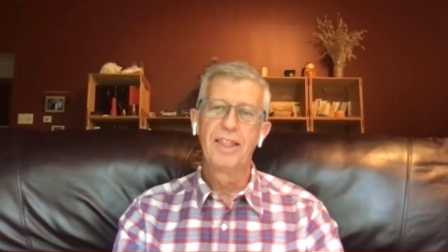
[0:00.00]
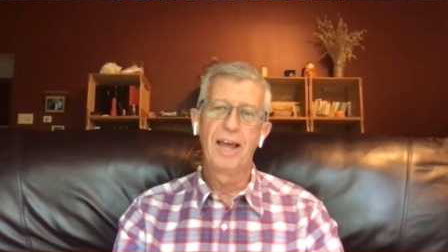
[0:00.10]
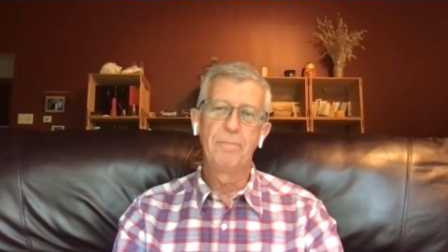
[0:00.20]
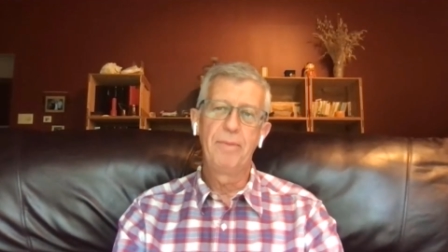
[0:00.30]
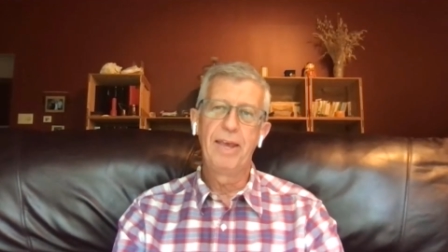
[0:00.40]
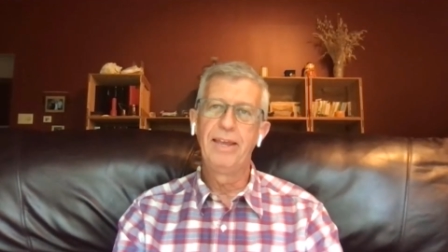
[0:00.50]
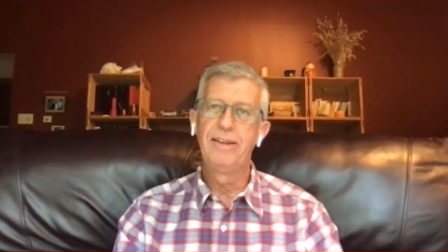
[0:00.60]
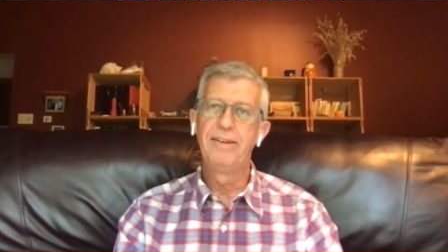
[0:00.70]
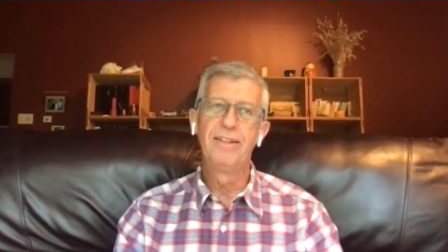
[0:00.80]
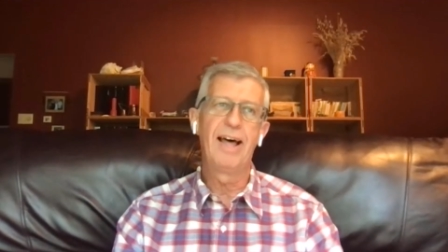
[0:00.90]
that
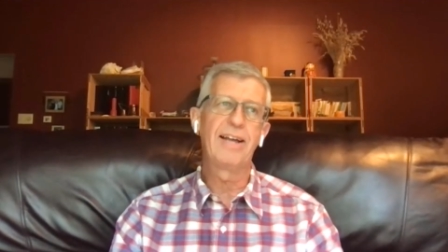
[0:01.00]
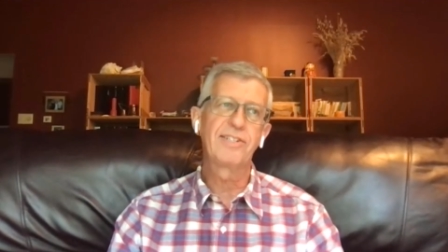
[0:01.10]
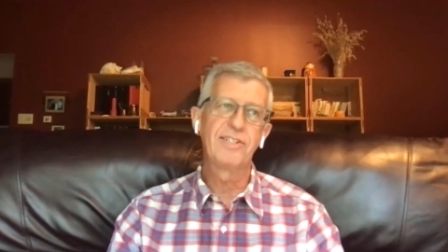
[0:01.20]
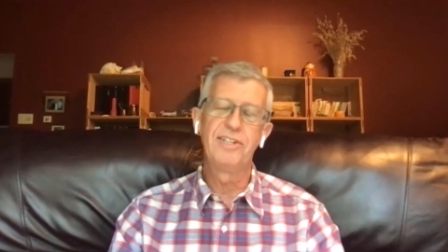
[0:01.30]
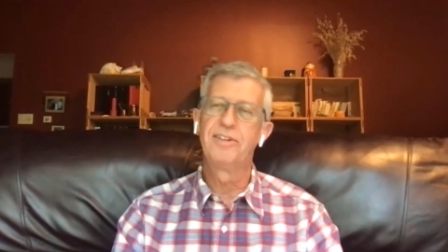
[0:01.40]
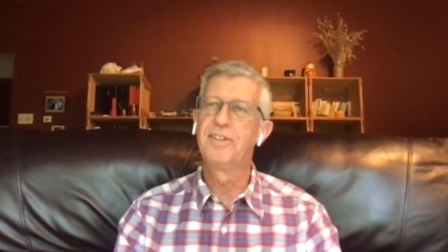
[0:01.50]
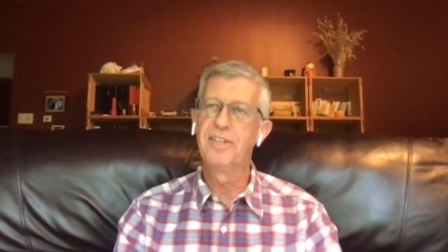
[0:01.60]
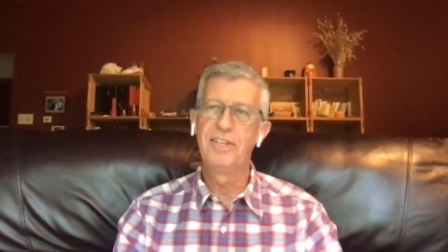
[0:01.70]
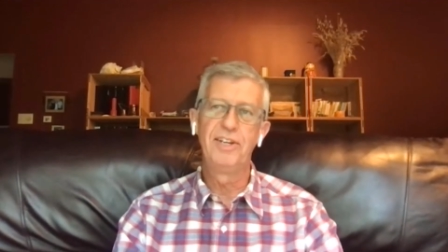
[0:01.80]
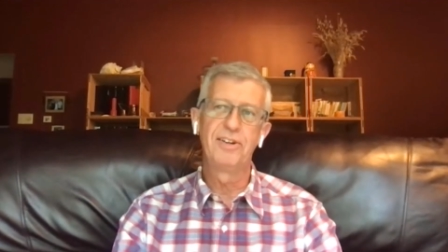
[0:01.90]
made last year the
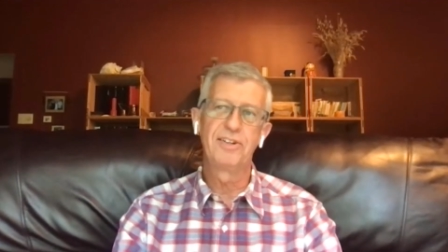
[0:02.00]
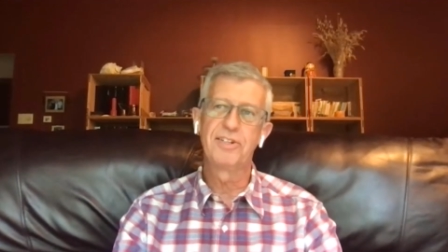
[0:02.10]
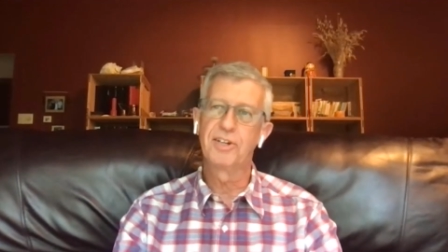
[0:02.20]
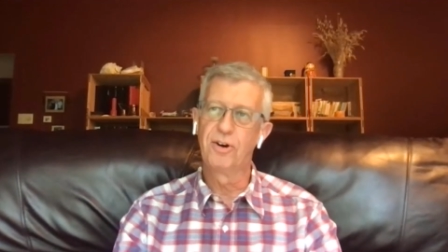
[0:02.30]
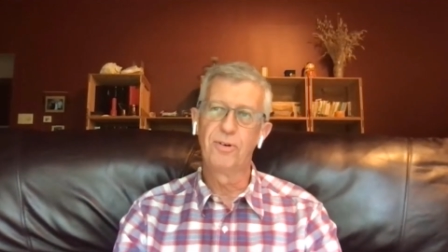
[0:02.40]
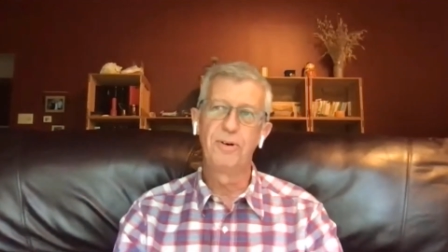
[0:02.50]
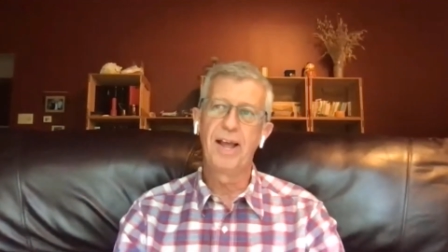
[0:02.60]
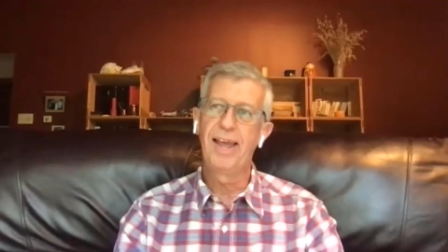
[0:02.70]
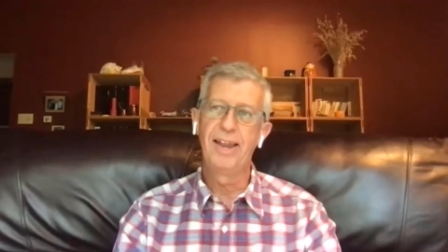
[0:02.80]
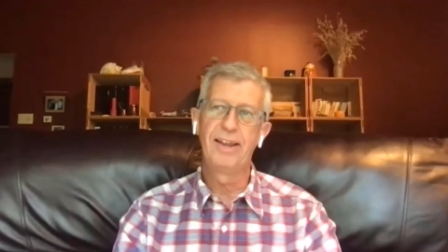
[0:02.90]
year to go.
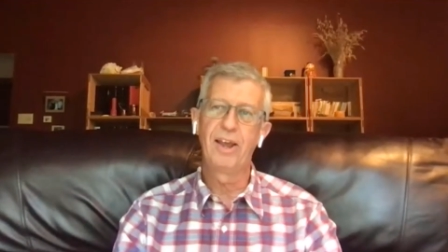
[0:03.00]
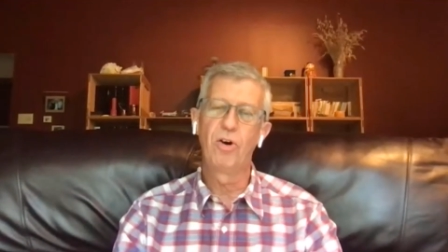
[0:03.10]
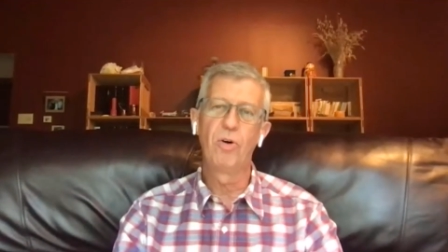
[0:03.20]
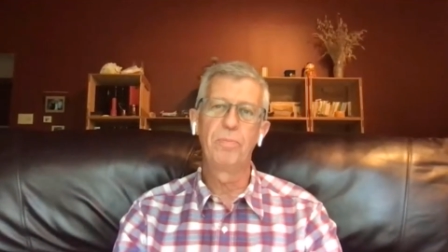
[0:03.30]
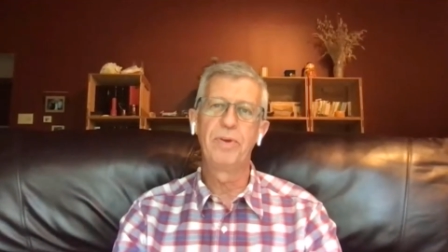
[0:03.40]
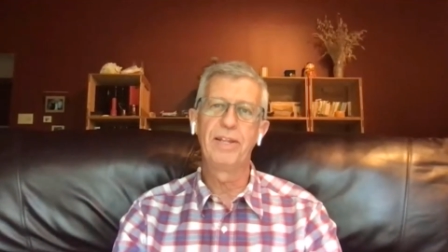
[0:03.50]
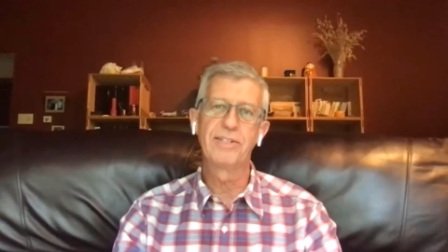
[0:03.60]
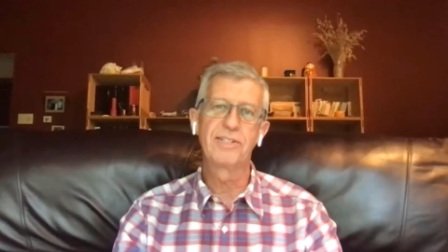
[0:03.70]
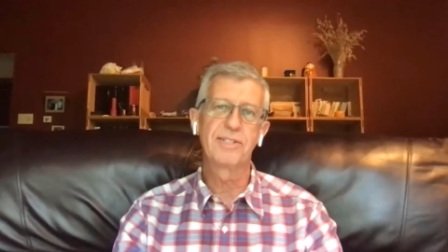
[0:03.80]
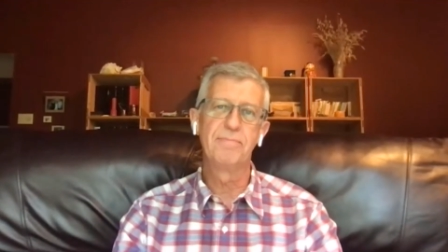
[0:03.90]
And I hope
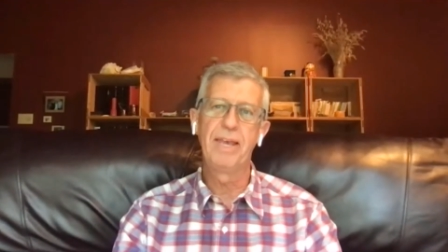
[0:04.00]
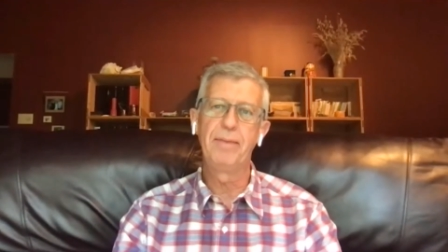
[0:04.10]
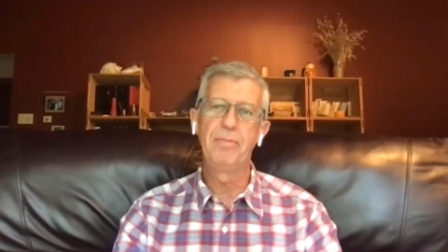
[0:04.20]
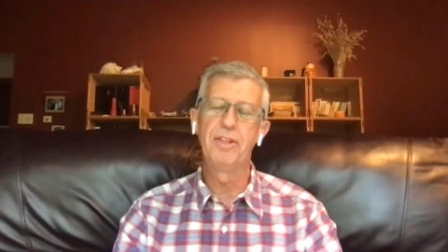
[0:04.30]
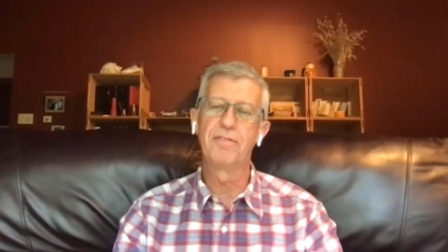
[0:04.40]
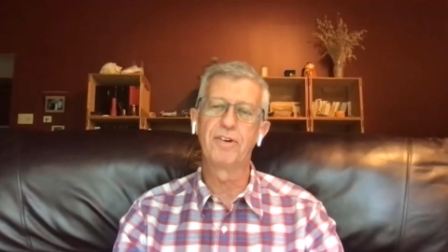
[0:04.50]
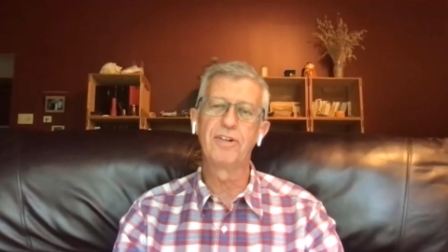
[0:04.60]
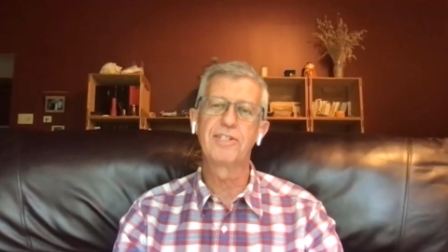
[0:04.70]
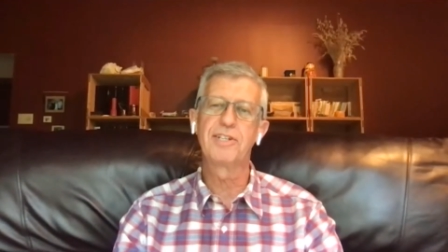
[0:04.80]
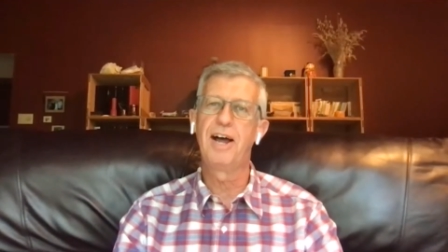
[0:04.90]
it's maybe the
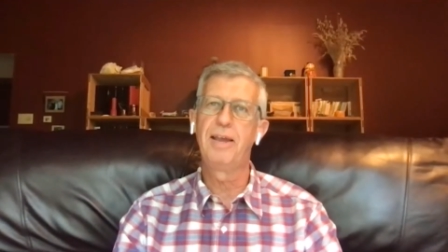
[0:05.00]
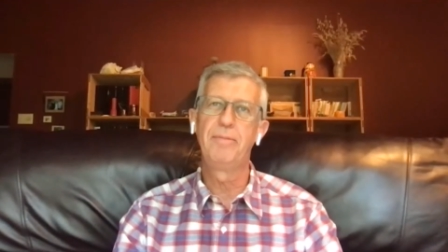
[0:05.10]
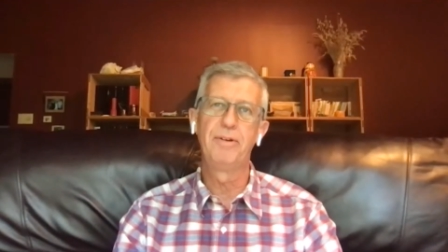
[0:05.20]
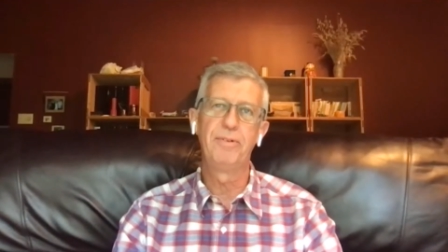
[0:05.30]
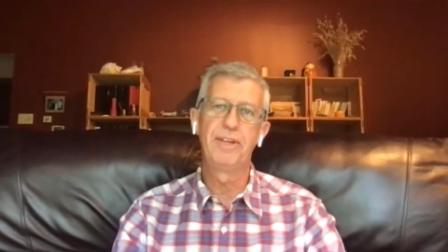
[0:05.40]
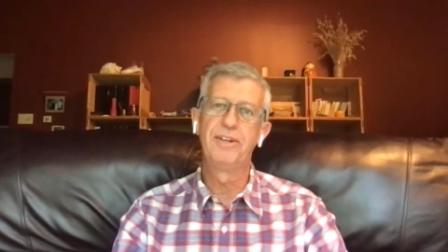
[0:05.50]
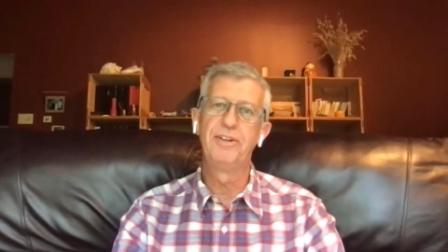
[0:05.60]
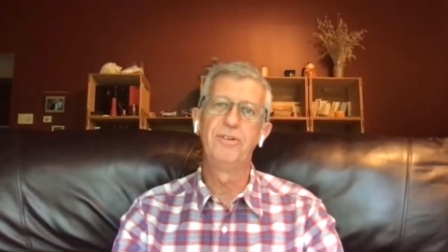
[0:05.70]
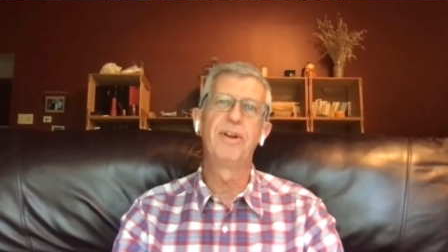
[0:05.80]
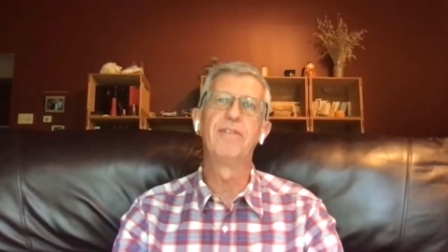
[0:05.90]
first time, and we can
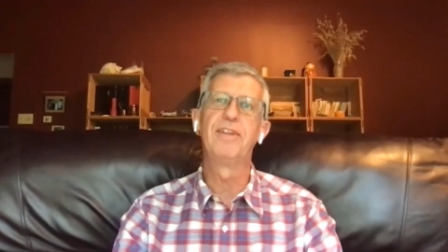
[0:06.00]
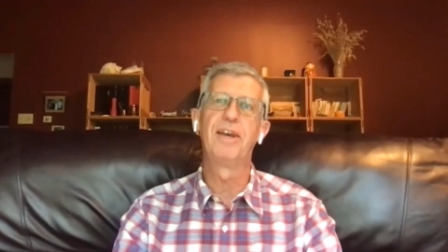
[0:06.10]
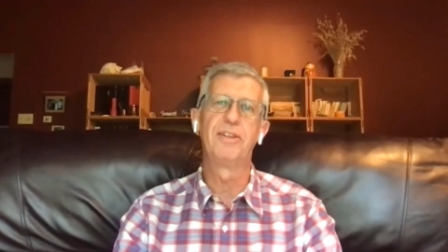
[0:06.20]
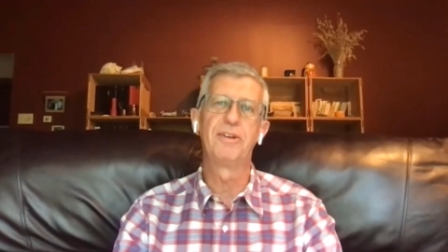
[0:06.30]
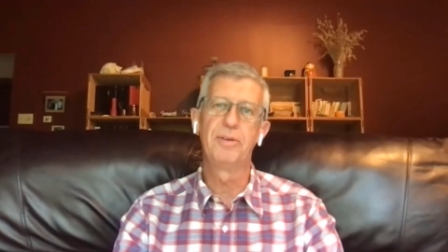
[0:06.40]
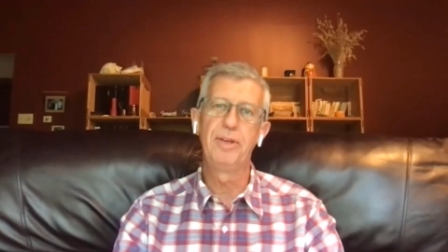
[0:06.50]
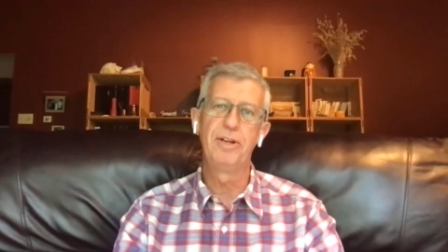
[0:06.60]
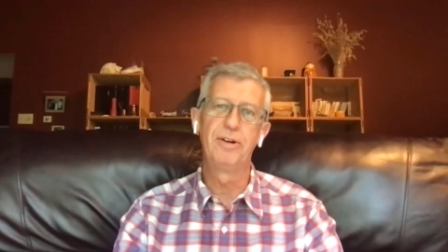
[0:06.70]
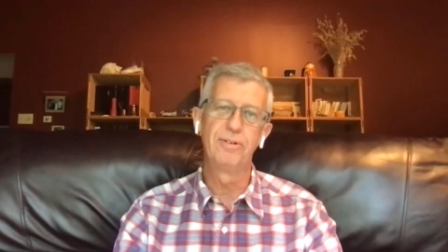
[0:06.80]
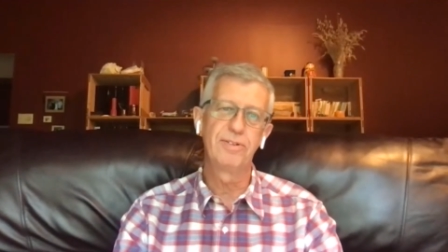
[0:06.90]
do one of the other
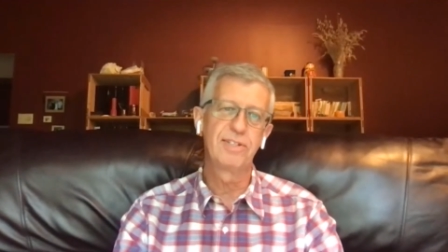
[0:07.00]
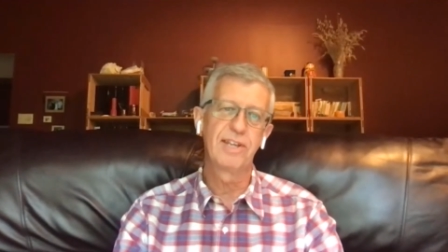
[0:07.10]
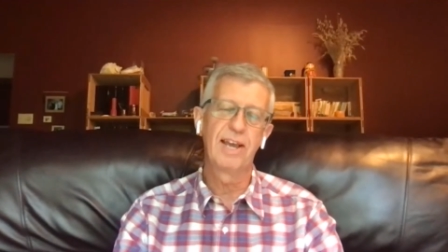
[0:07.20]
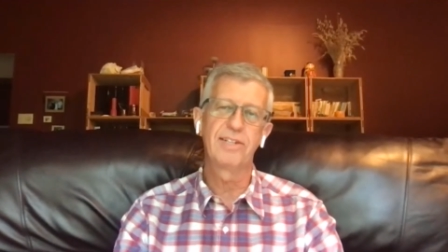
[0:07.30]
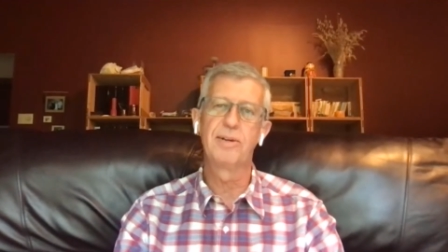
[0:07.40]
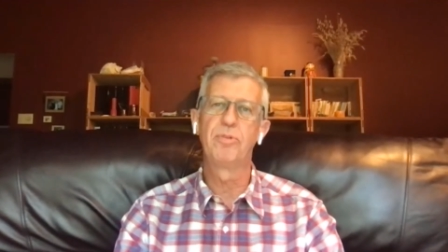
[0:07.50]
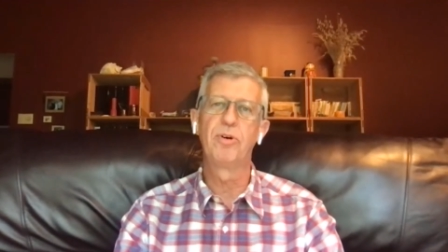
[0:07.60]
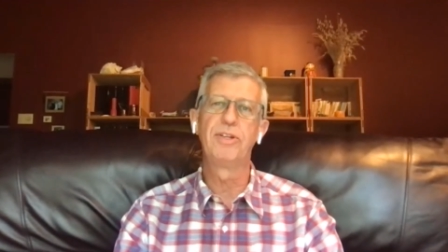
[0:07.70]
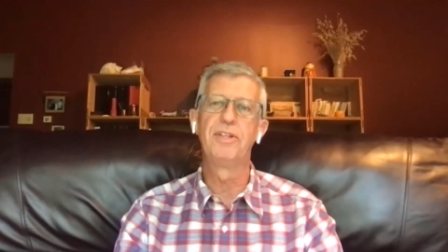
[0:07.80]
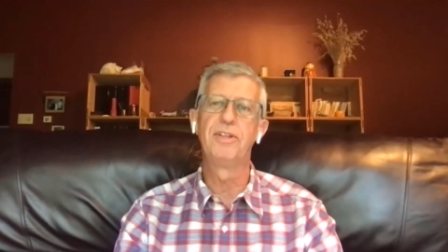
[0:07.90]
Caminos yeah. at some
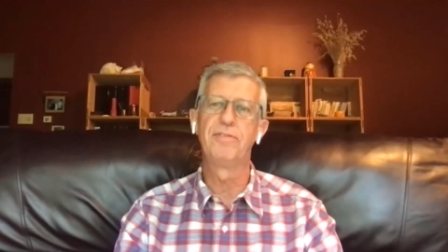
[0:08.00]
point